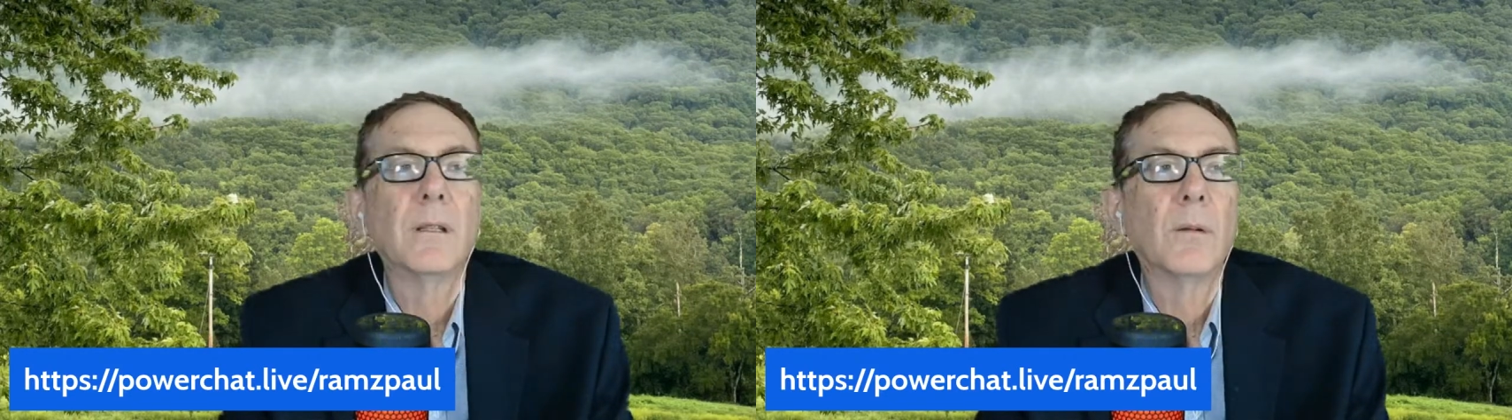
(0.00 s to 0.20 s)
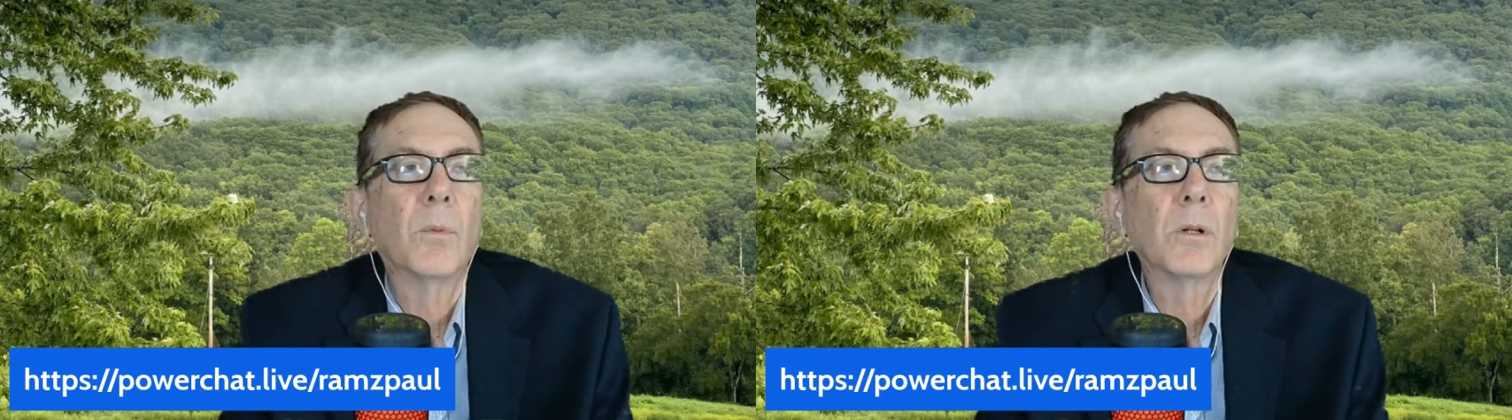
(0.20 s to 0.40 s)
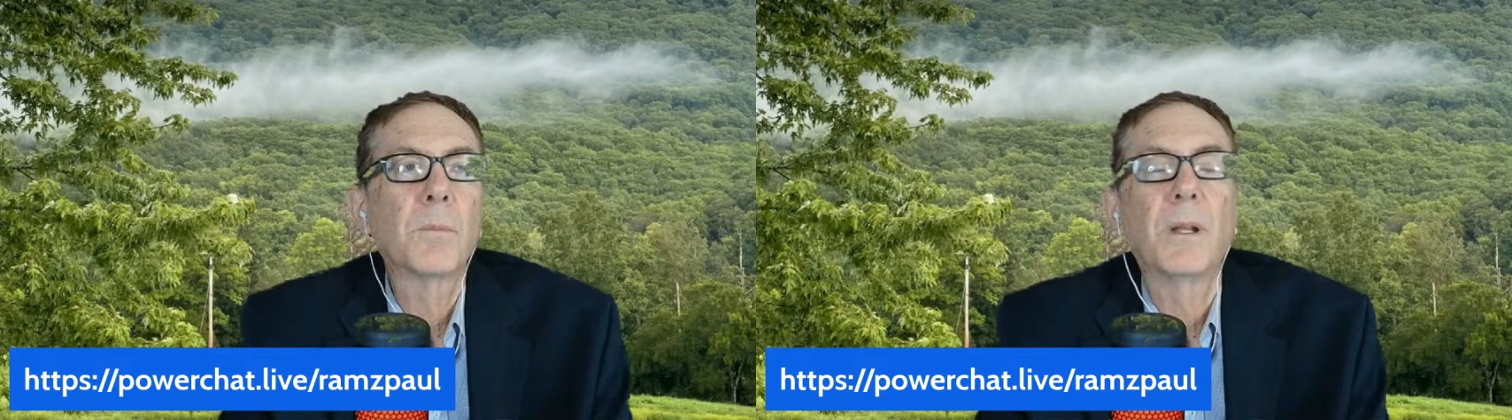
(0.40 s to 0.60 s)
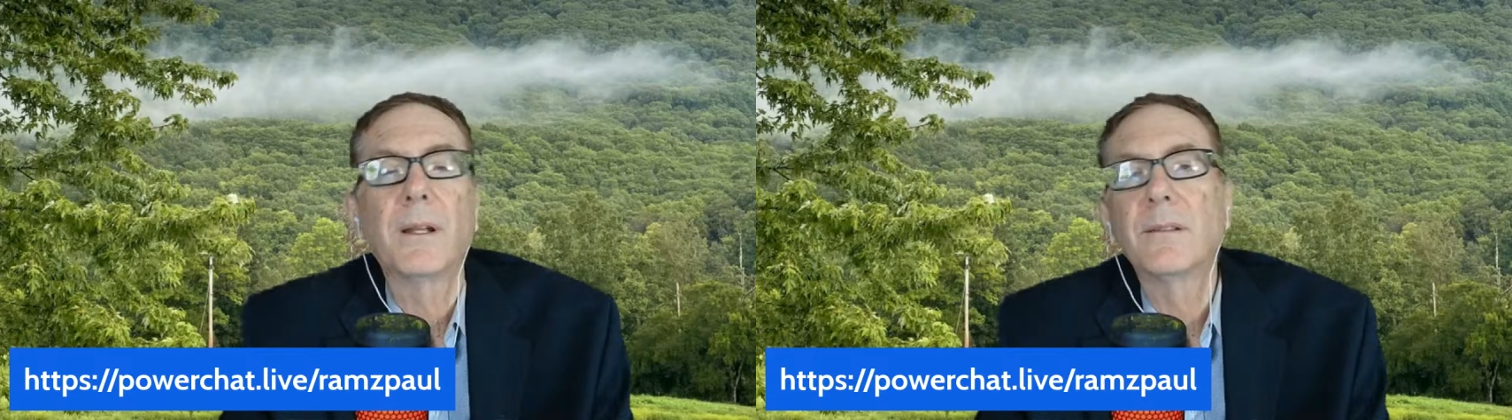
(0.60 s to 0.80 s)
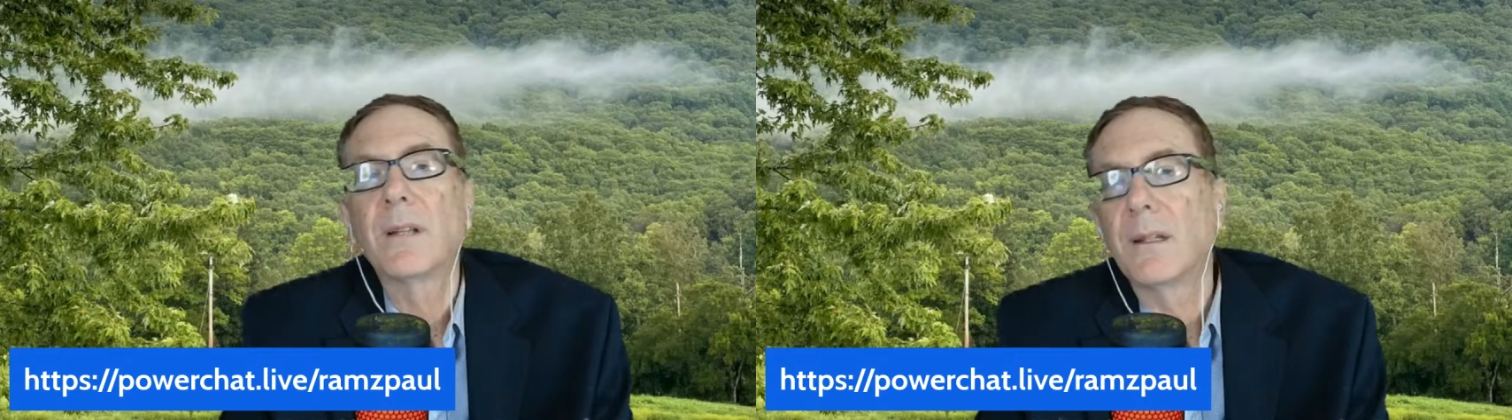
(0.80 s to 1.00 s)
in the
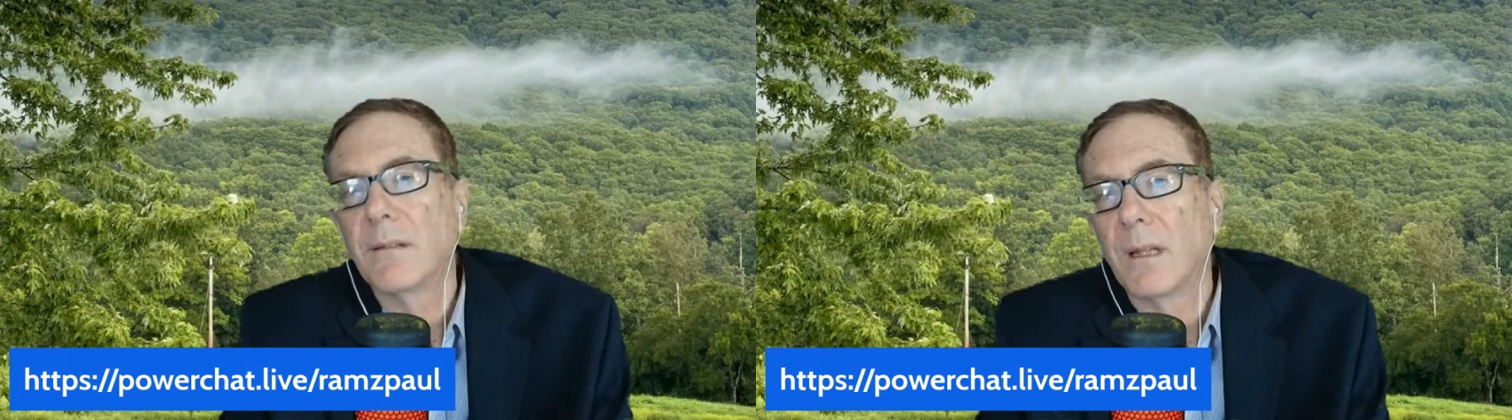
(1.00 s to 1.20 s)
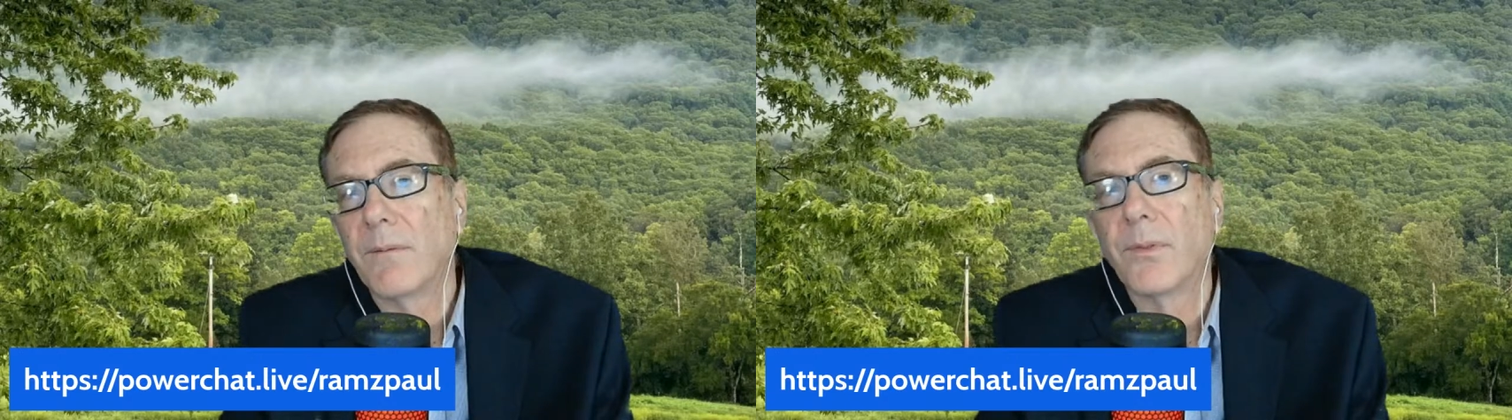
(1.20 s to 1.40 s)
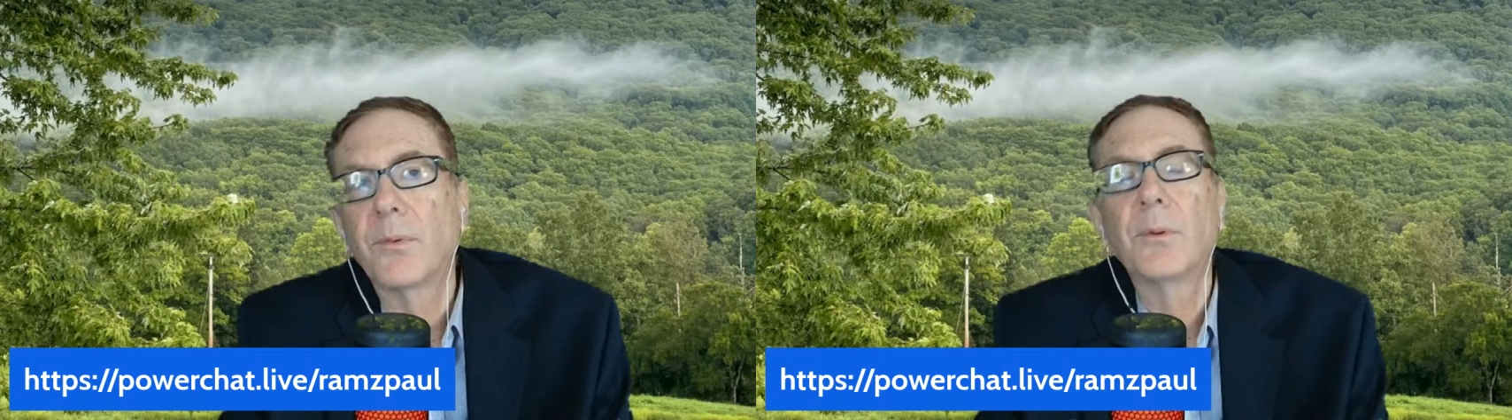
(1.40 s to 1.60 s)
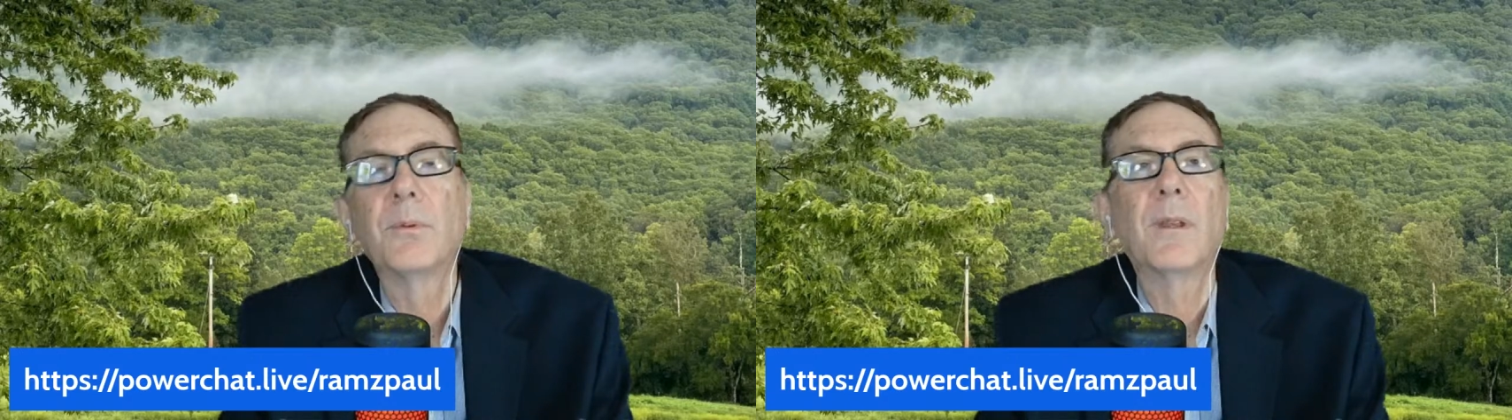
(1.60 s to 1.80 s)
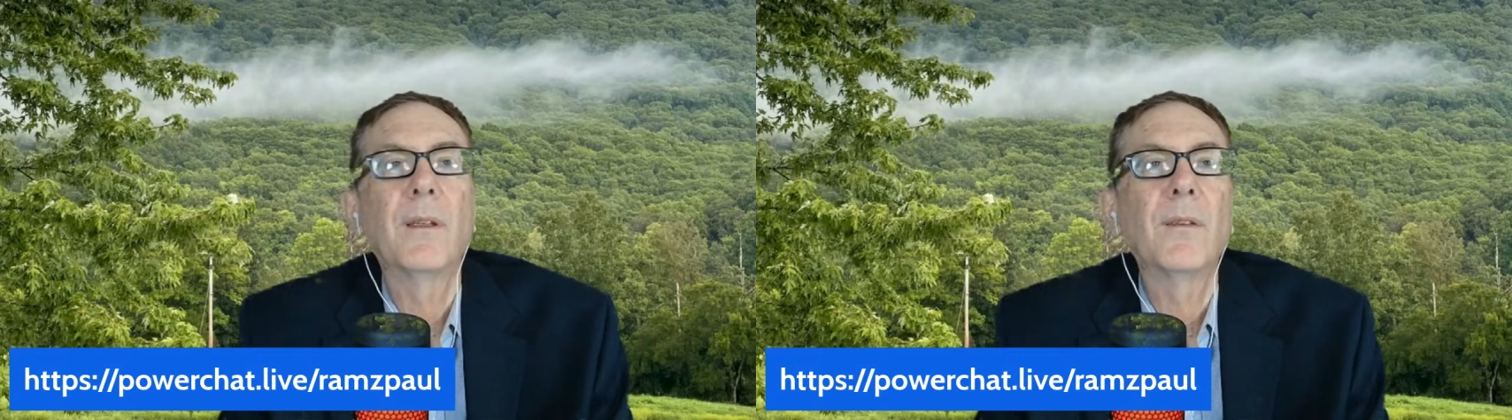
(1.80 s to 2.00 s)
workplace, I lived
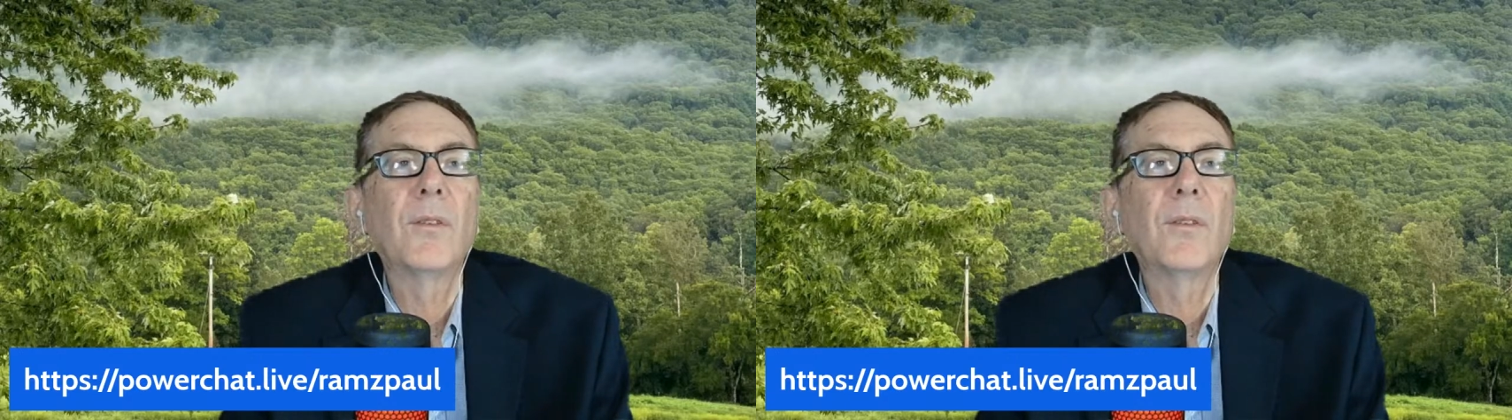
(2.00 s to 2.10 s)
through this.